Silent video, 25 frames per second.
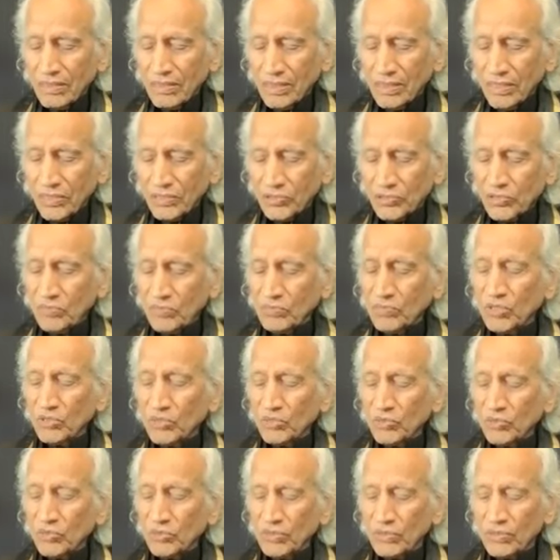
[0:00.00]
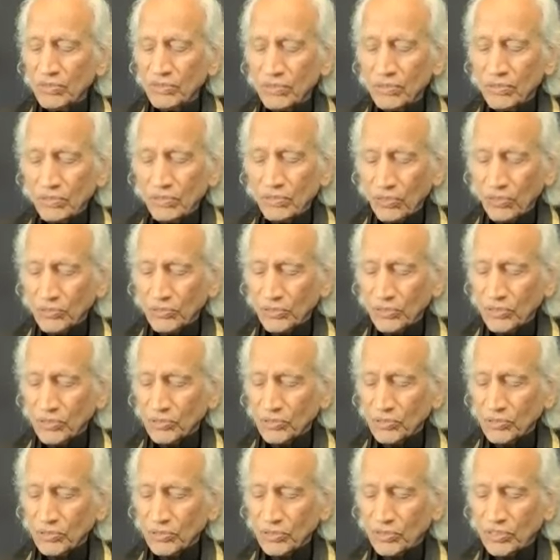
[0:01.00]
As you move closer
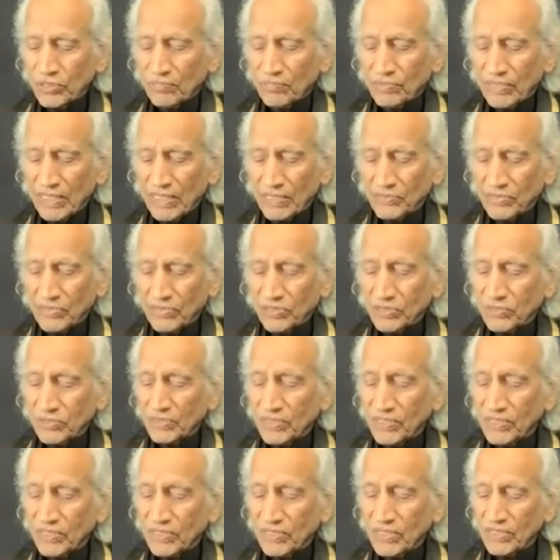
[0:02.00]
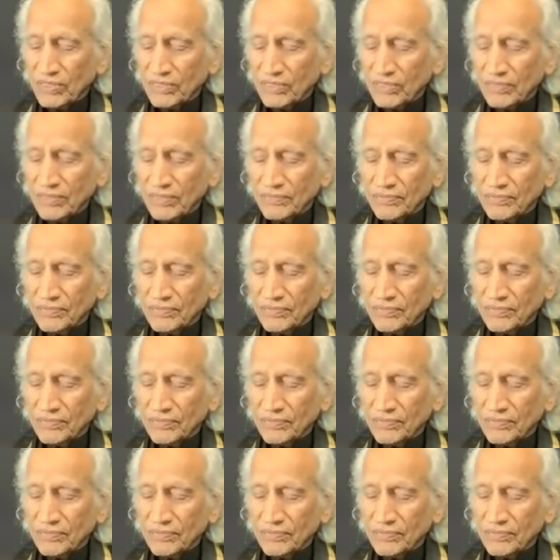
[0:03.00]
to the presence within,